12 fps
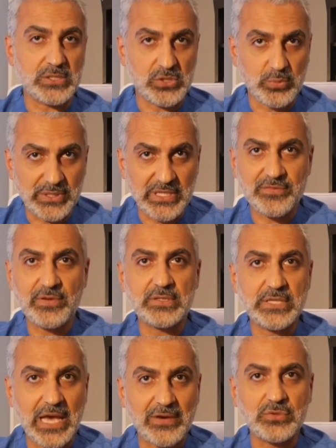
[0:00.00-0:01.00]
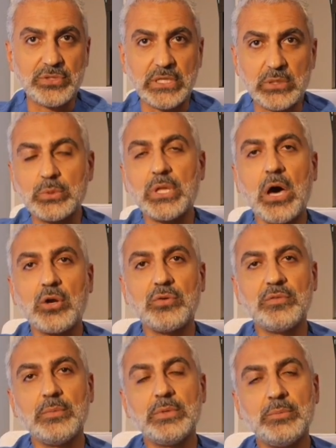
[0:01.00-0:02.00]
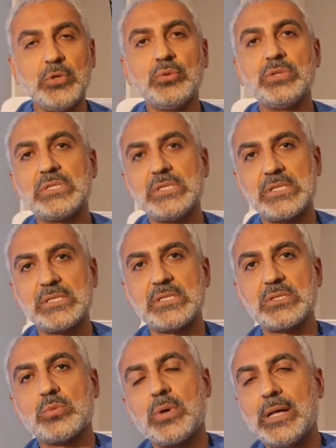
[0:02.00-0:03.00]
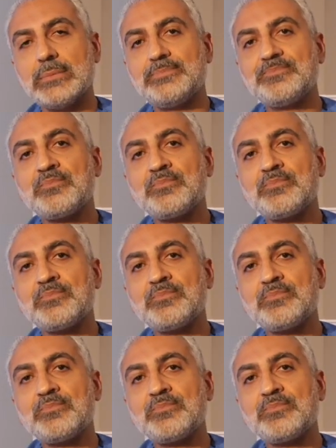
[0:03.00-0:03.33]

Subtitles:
So we definitely have to deal with autoimmune diseases as well.